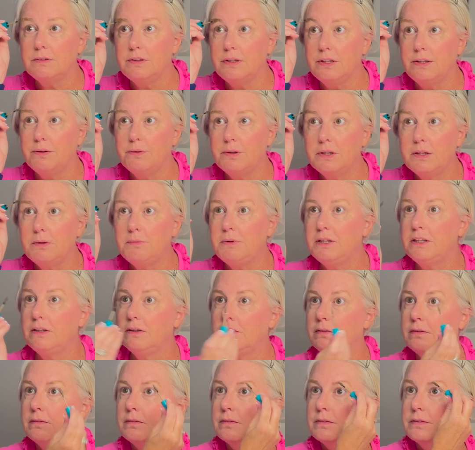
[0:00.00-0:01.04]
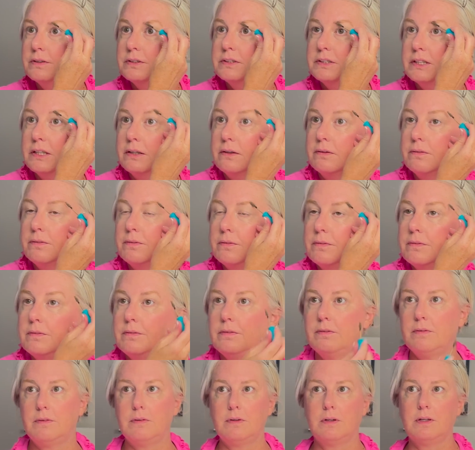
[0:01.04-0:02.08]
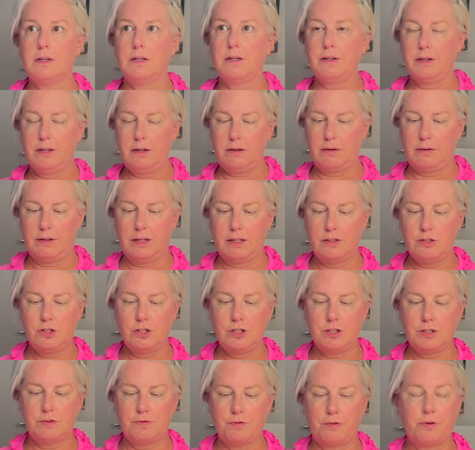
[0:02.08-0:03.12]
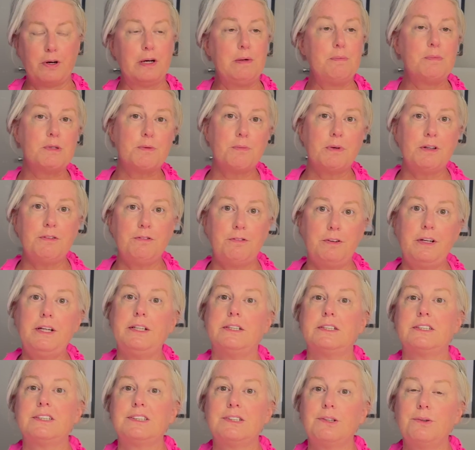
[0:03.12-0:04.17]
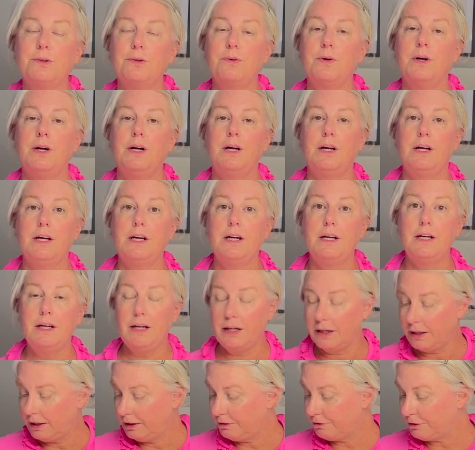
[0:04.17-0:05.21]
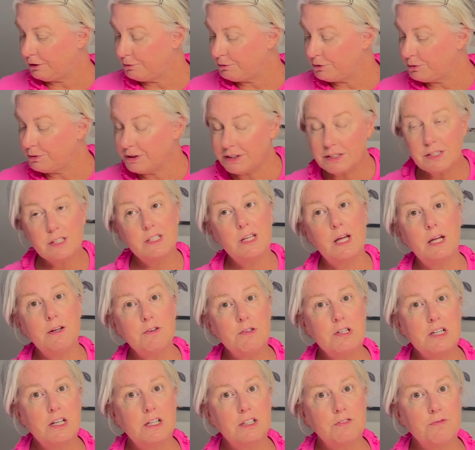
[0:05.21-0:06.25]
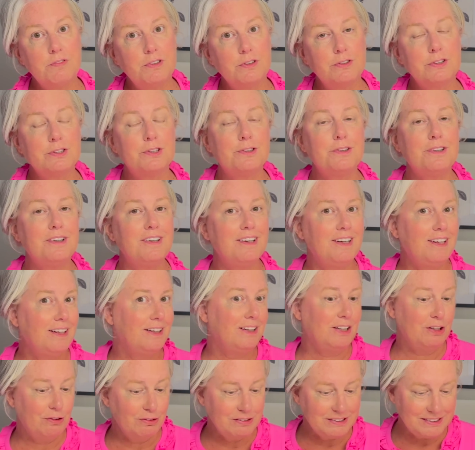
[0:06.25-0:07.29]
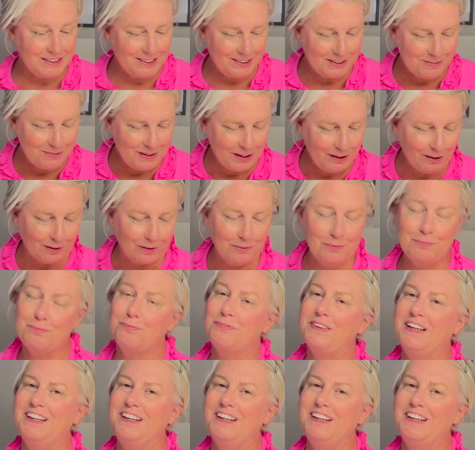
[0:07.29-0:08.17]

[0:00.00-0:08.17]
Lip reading: You know what I mean? So there, that just frames my face. So if I'm doing a Snapchat filter, it knows that I'm there.